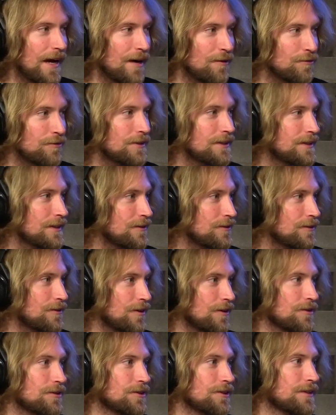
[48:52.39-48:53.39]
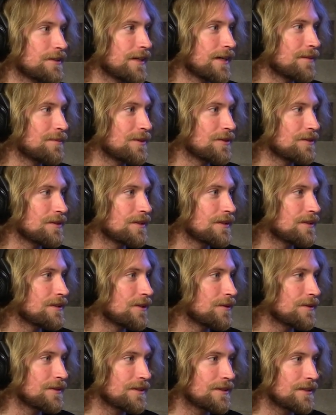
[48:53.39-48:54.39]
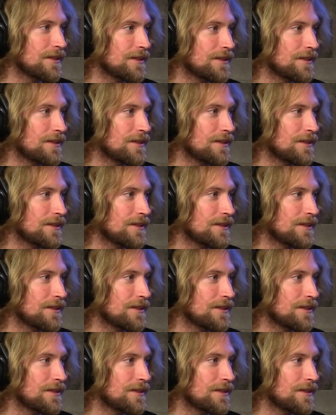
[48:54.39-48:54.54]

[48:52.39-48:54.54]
Every single culture has had music, so we, it's,